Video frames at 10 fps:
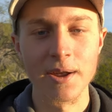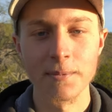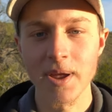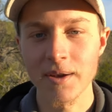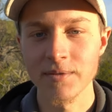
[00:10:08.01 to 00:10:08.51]

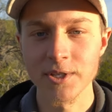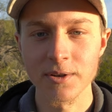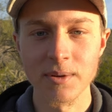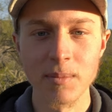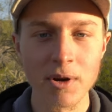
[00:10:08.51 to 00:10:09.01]
We have
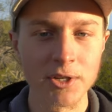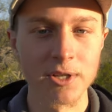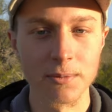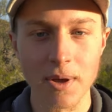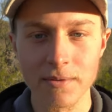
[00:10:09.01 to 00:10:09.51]
certain
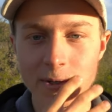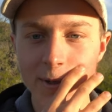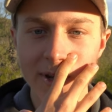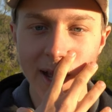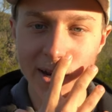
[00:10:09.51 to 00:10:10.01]
emotions. We have
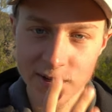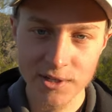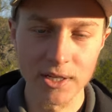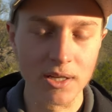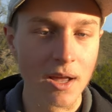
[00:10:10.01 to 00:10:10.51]
certain
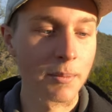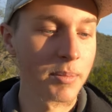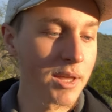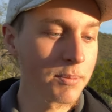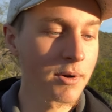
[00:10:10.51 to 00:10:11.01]
energies.
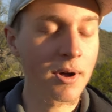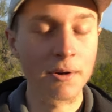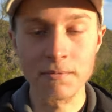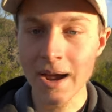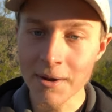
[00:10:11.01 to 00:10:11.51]
People
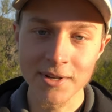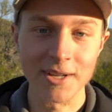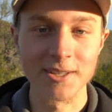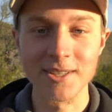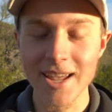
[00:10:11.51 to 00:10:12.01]
around
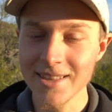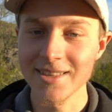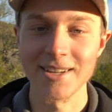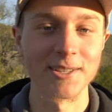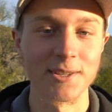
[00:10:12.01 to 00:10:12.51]
us say
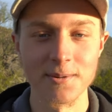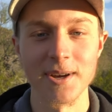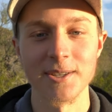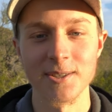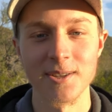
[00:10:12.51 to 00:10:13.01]
things to
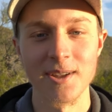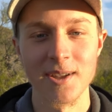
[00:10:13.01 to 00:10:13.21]
us.